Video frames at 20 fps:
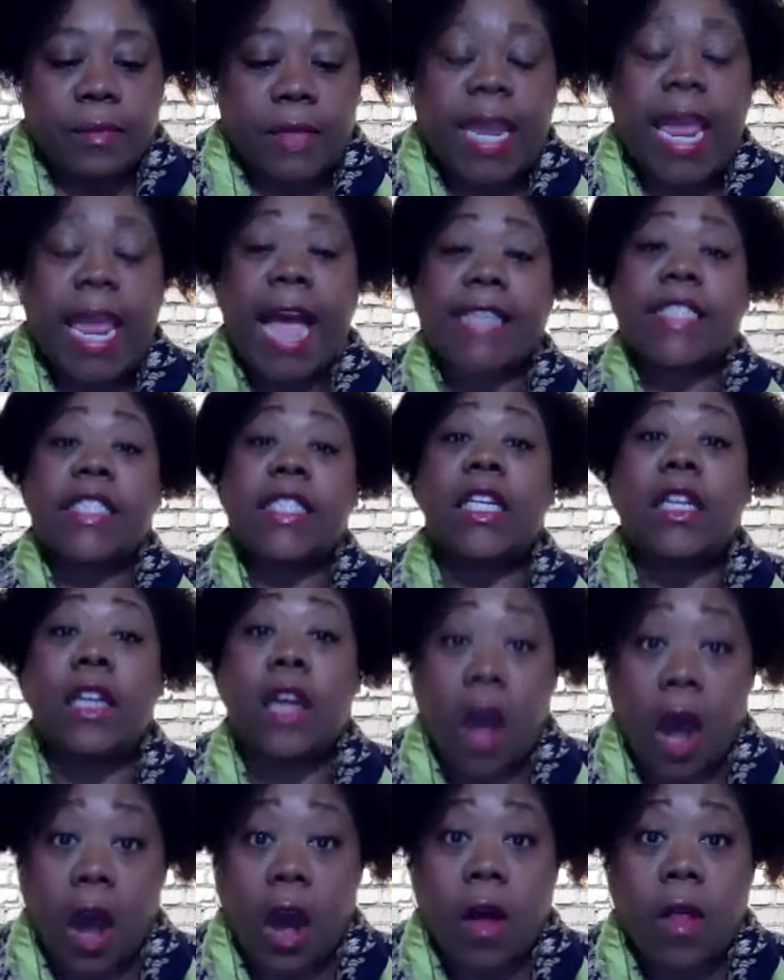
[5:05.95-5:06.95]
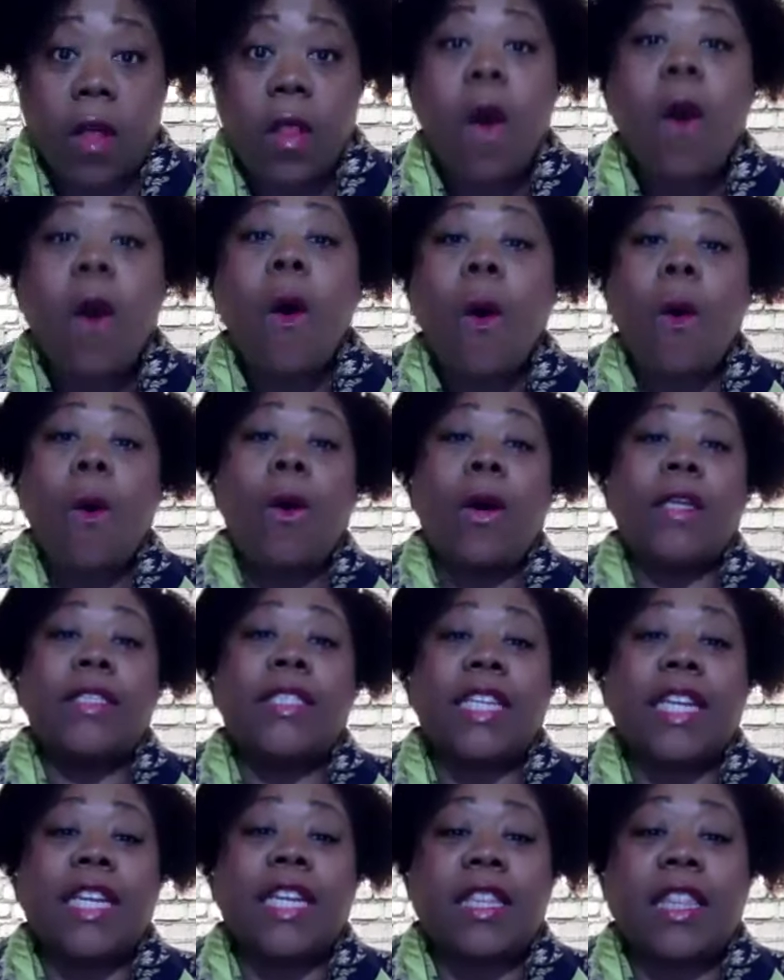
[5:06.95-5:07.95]
casting call, or
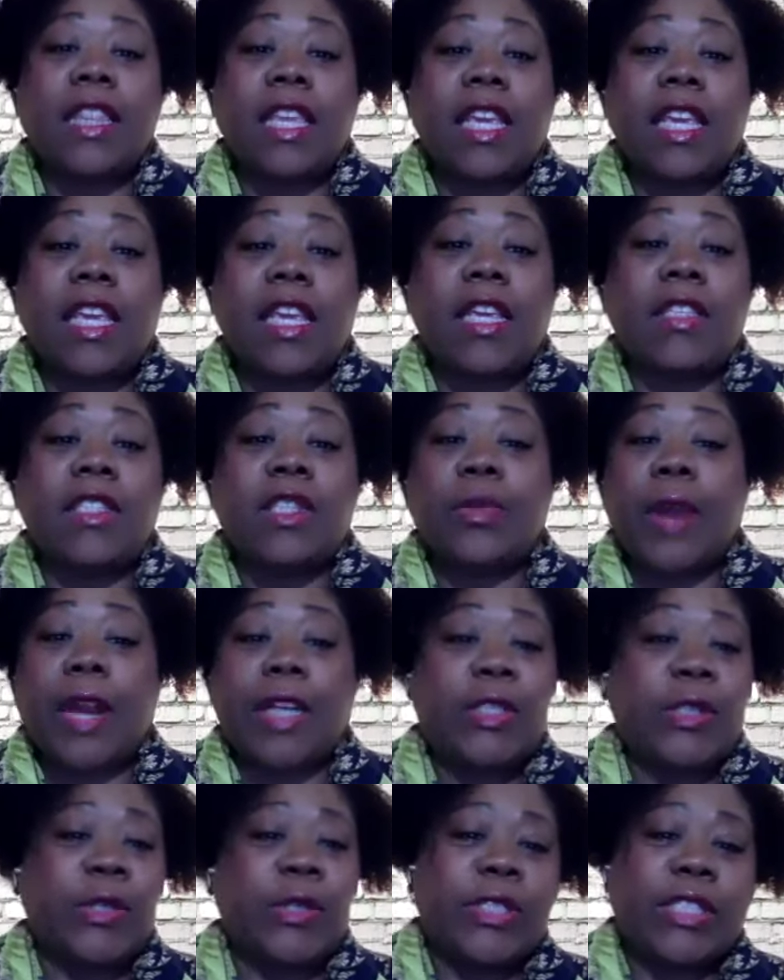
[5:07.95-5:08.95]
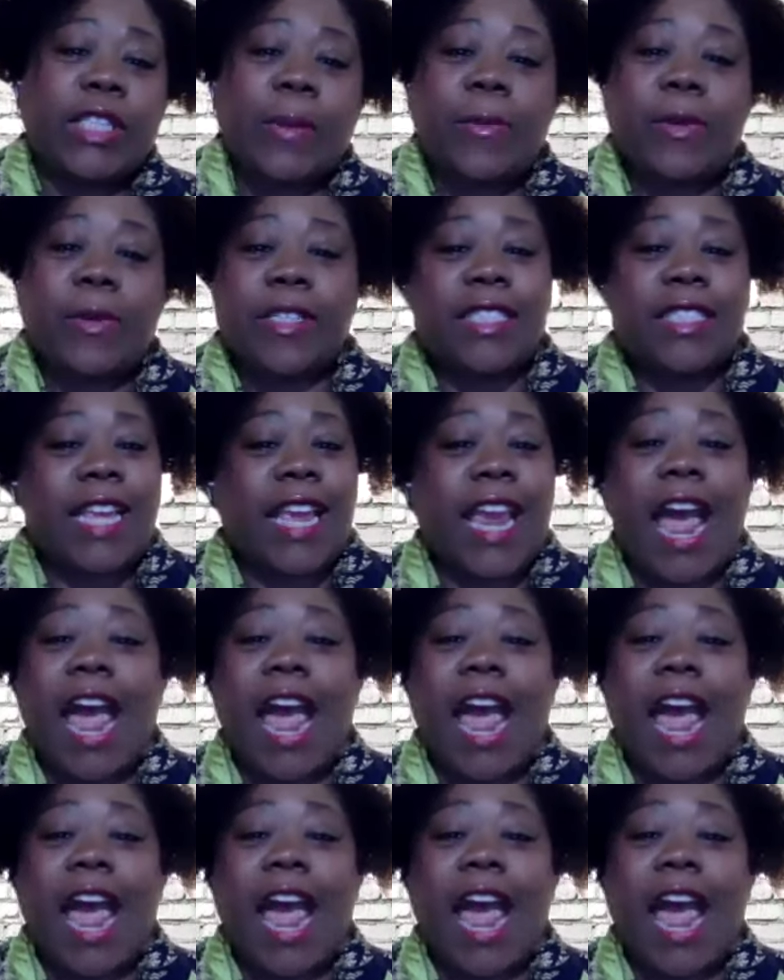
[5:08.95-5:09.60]
did the director or someone say,